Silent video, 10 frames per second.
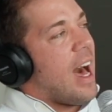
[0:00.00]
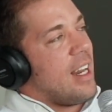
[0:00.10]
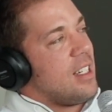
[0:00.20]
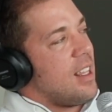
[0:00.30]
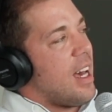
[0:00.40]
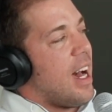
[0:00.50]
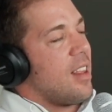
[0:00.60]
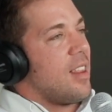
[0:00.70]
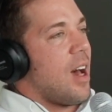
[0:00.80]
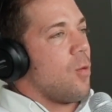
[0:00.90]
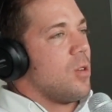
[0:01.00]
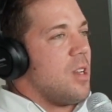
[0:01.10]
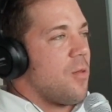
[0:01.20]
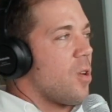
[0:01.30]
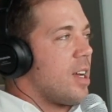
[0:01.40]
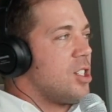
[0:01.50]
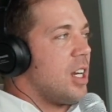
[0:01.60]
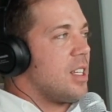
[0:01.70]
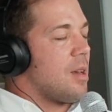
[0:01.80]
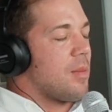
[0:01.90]
added to that will
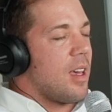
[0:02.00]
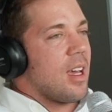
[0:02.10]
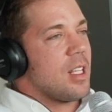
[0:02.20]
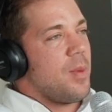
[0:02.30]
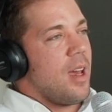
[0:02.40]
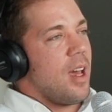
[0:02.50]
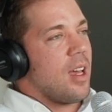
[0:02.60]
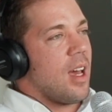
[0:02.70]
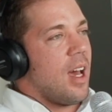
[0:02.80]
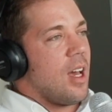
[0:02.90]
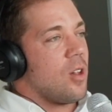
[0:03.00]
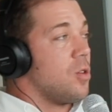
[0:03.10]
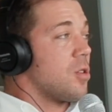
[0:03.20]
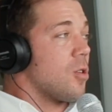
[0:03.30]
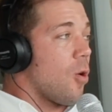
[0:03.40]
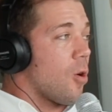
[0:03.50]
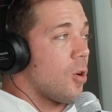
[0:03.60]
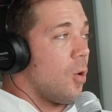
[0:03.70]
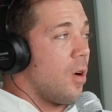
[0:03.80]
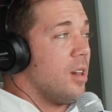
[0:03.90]
differentiate something as being a
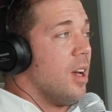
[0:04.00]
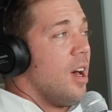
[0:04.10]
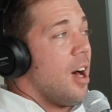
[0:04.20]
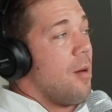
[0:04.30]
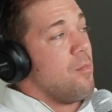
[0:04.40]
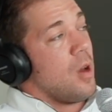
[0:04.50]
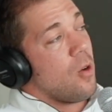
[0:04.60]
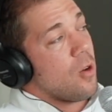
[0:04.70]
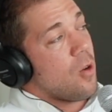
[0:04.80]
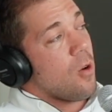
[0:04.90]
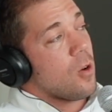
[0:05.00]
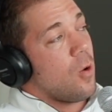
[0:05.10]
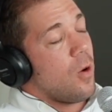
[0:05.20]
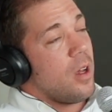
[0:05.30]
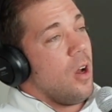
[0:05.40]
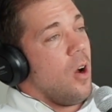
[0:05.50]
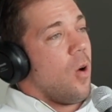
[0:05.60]
glucocorticoid, a mineral corticoid,